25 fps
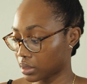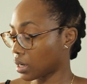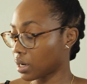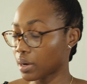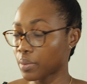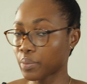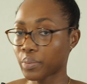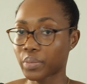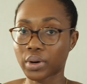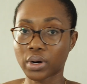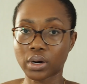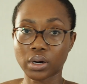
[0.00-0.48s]
I
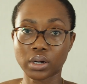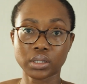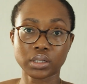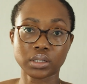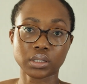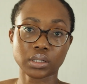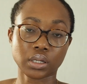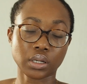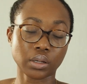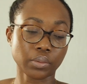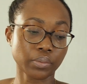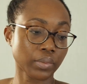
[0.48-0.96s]
bought
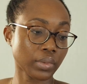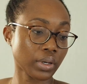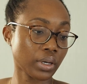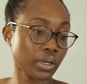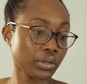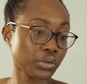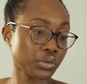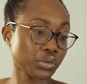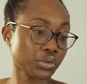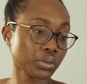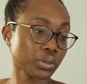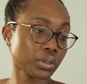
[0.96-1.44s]
my
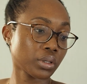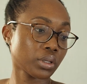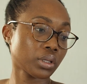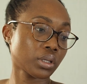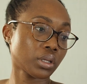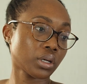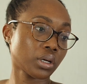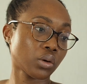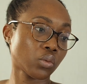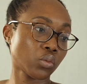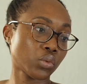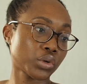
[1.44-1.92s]

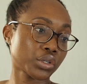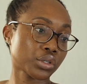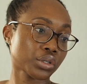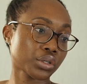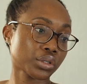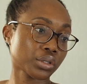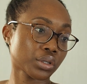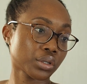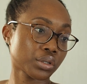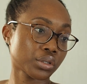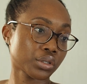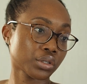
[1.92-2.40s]
usual winter
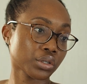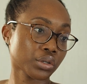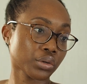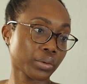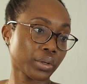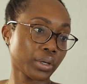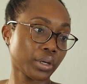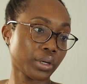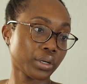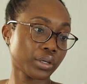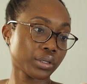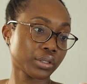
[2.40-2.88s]

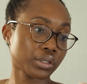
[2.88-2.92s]
sunscreen.